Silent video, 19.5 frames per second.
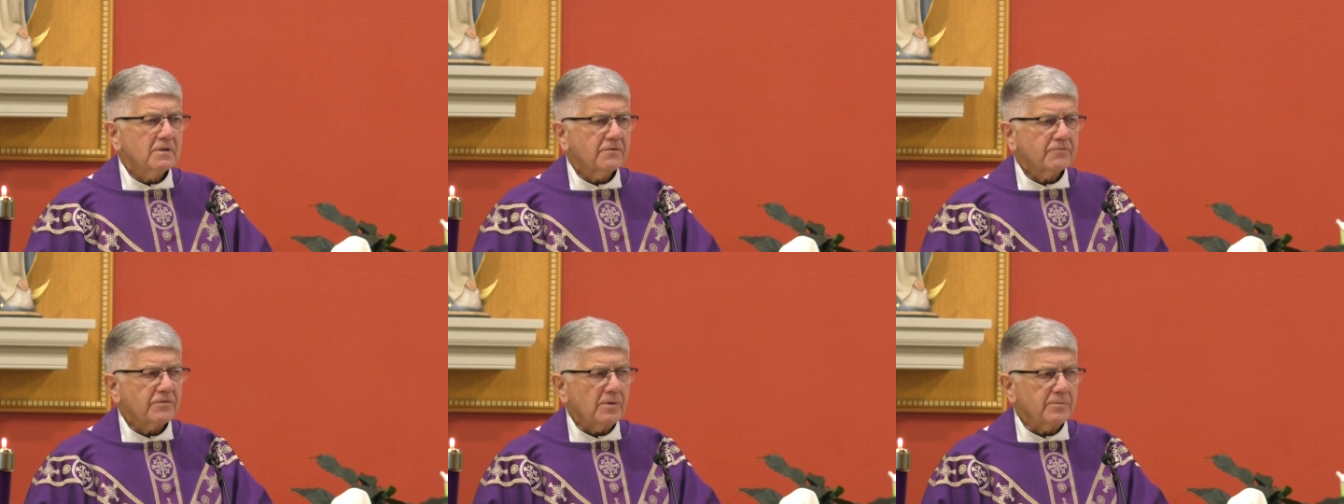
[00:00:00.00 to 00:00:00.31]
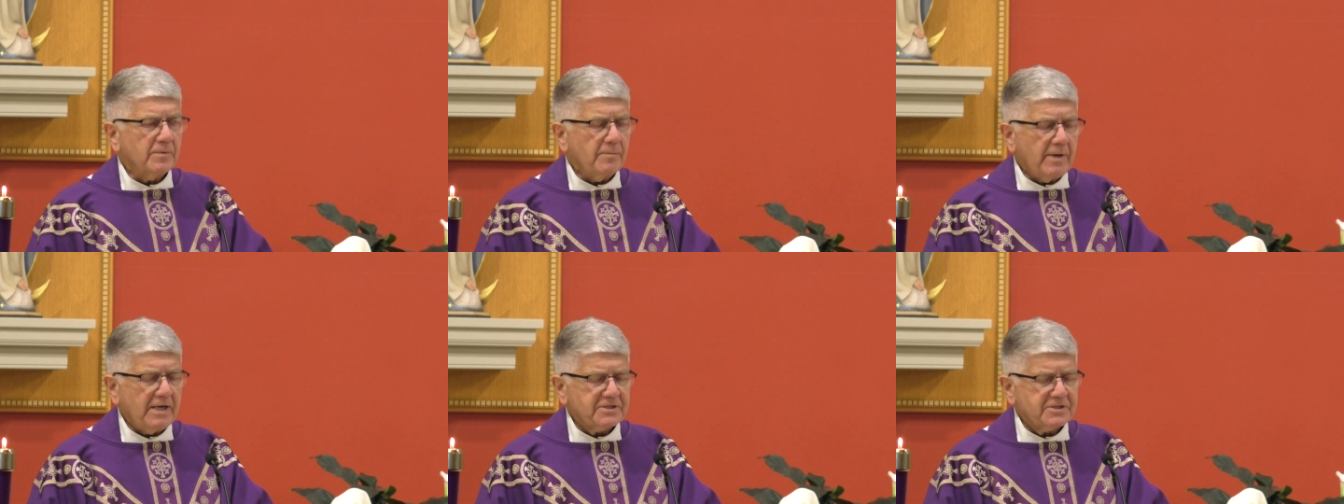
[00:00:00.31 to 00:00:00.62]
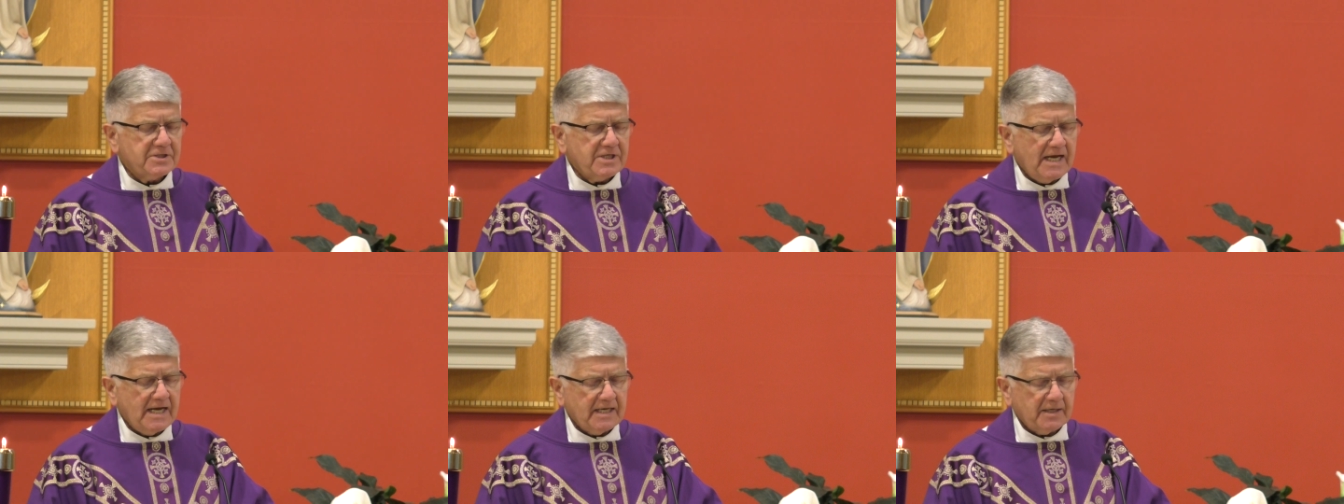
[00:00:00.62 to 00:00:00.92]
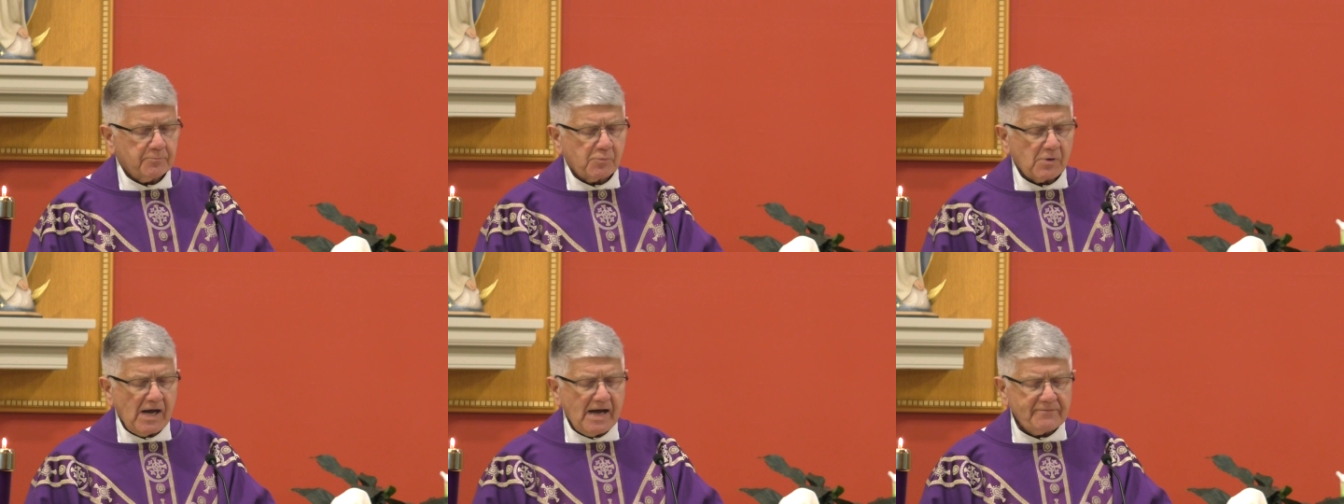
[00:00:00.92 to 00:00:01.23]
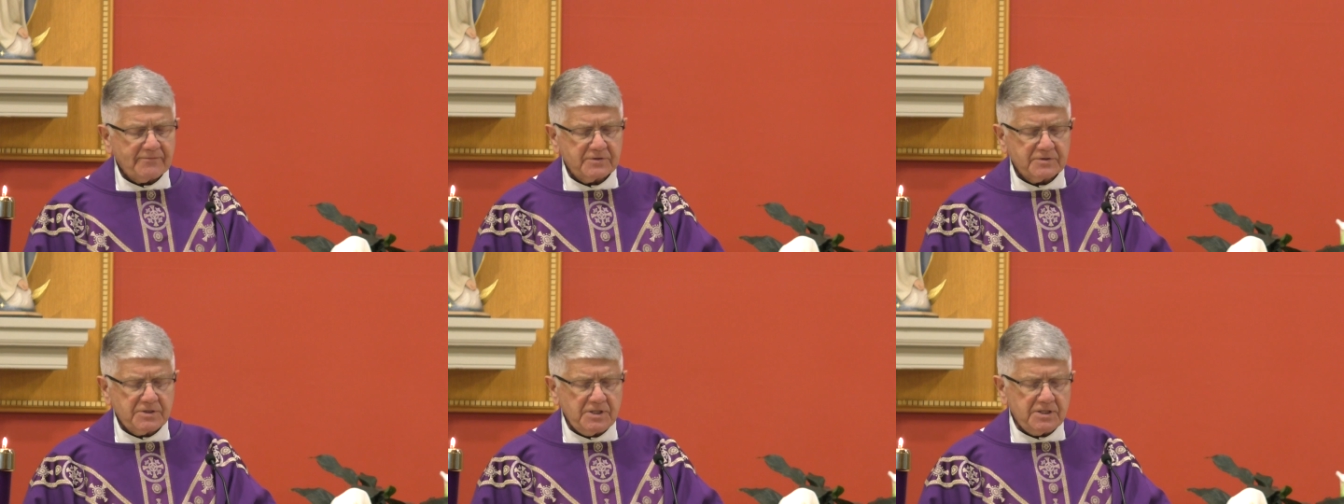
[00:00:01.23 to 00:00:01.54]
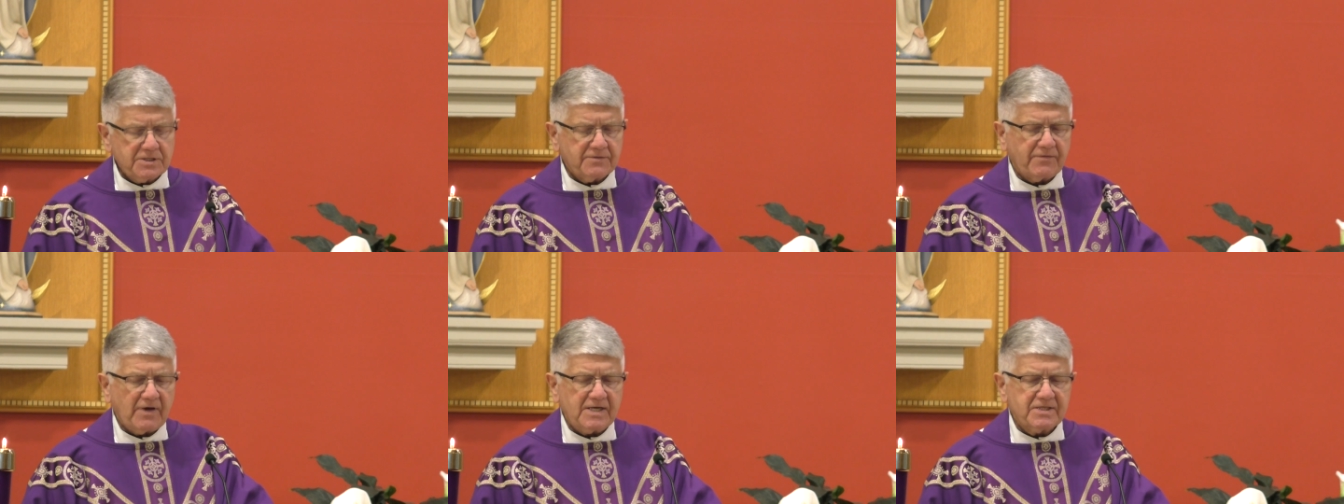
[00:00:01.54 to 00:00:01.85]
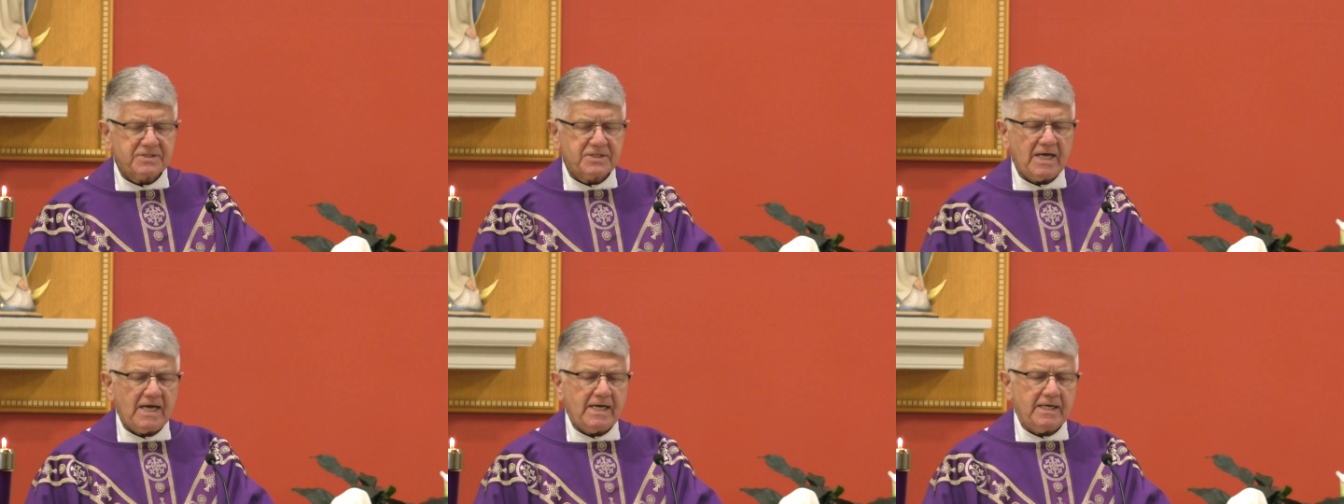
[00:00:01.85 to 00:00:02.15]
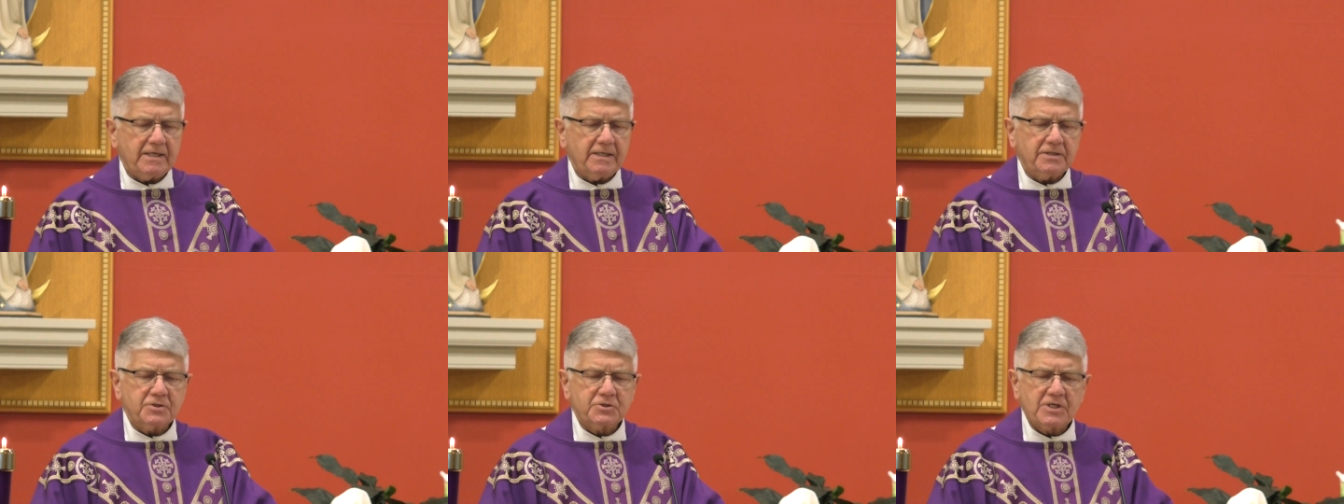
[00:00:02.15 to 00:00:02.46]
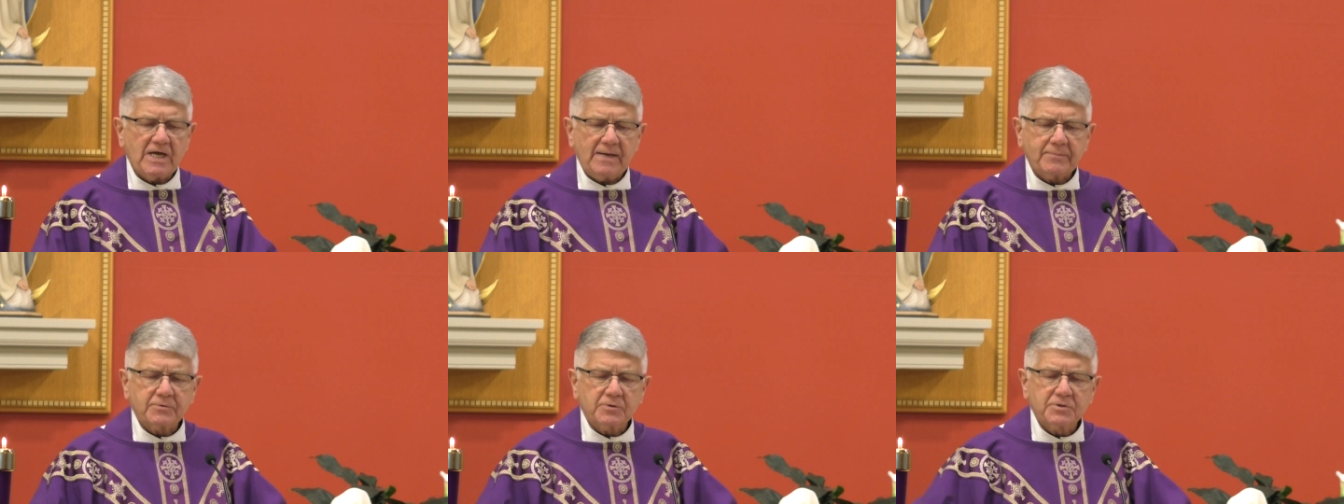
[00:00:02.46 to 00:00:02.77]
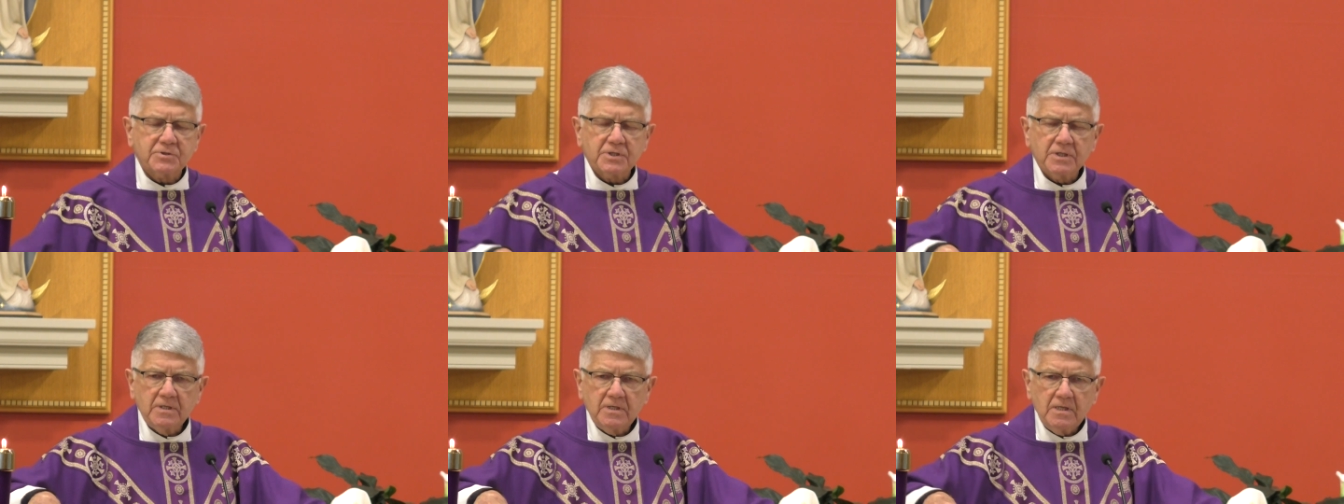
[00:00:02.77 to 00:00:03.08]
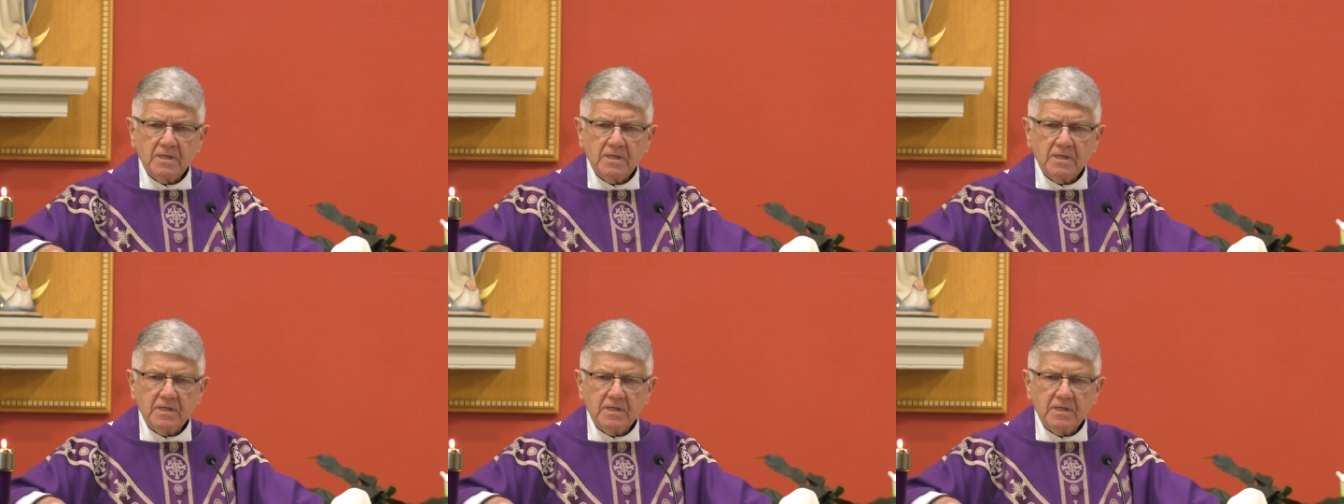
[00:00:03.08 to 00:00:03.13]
from the messianic prophecies of Isaiah in chapters